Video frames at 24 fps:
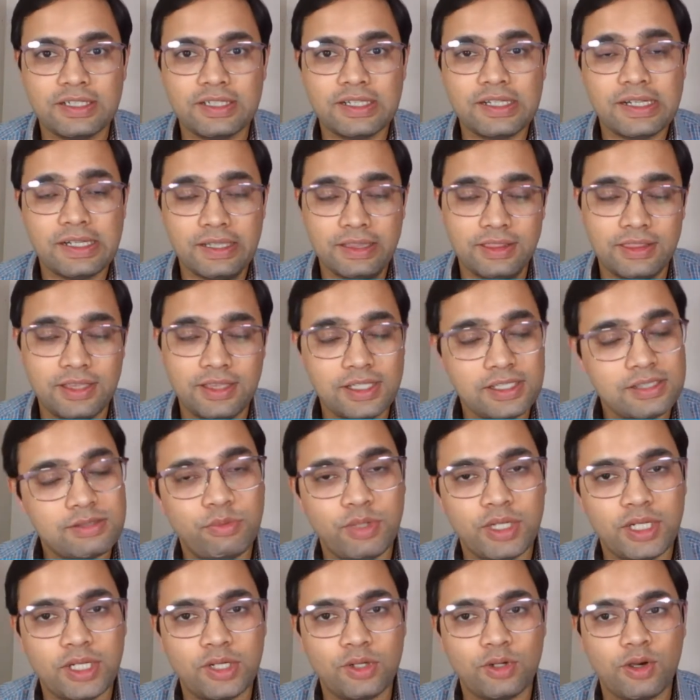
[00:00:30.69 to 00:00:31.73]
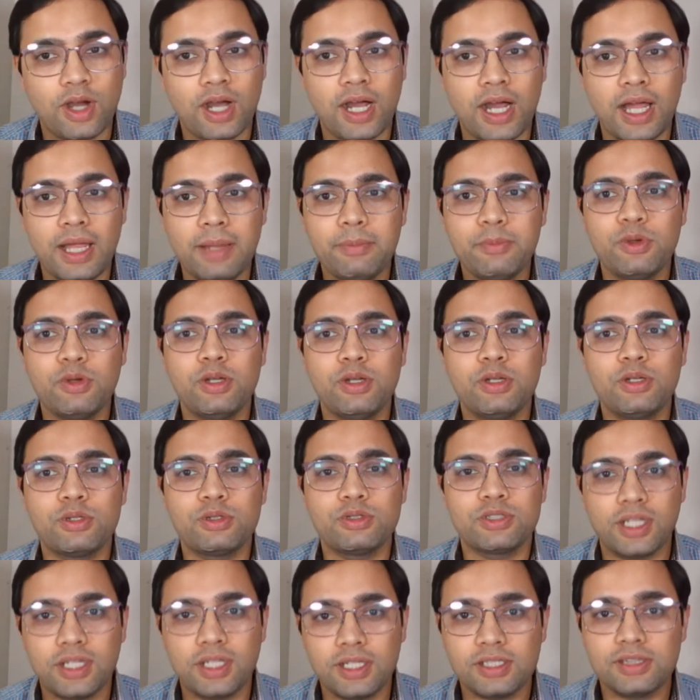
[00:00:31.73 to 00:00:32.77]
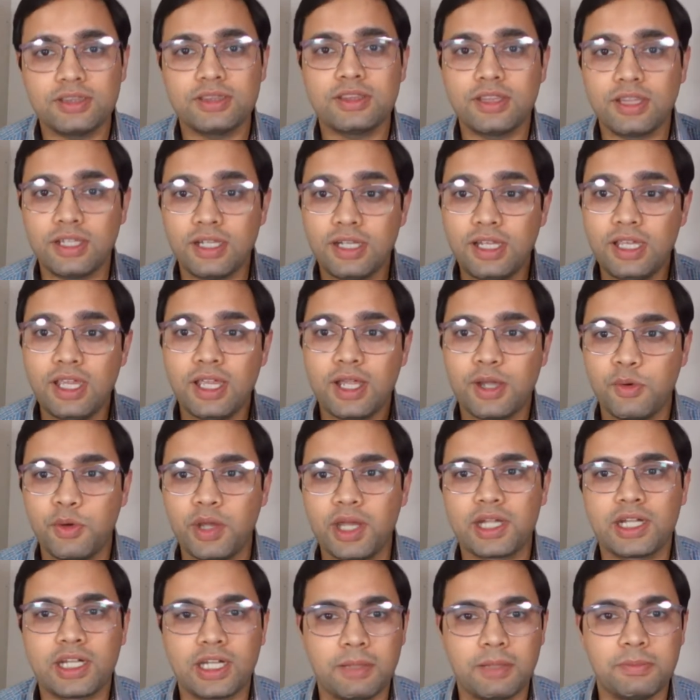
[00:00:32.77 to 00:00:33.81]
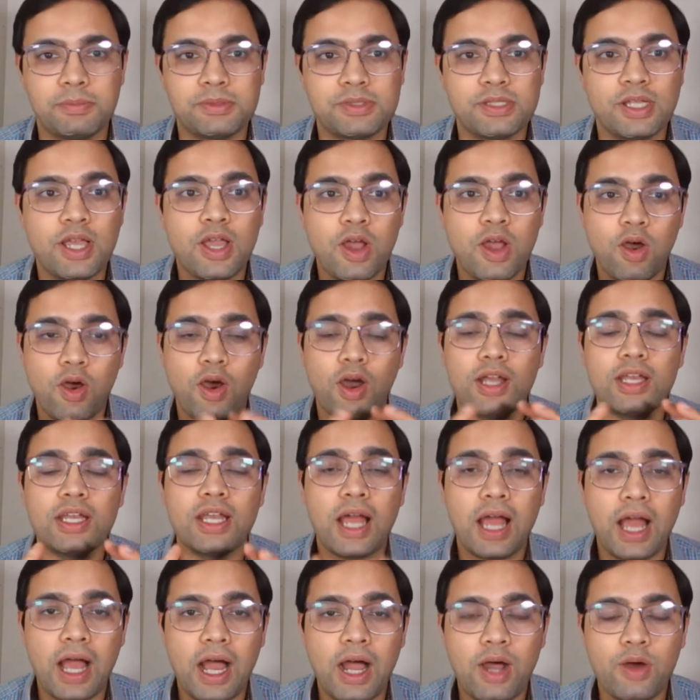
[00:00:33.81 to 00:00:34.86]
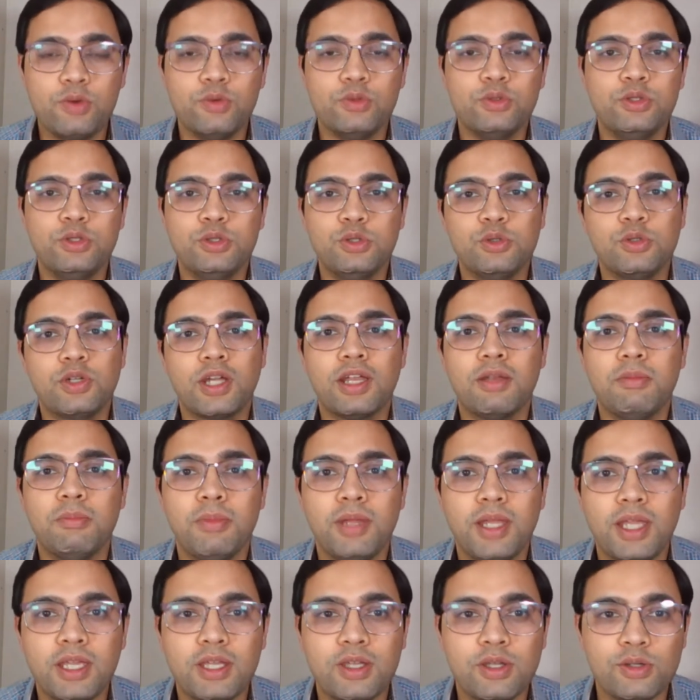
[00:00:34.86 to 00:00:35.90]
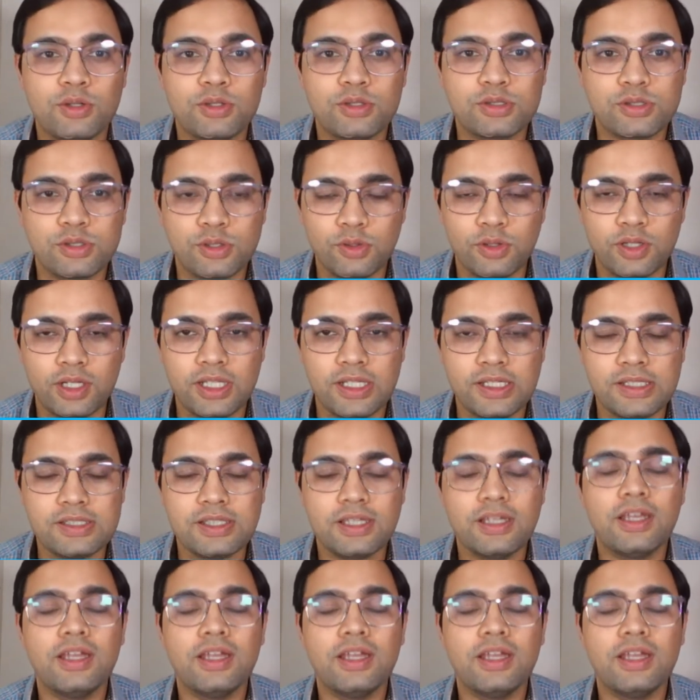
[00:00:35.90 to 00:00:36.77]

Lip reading: In this video, I'm going to share three quick tips on how you can make your stories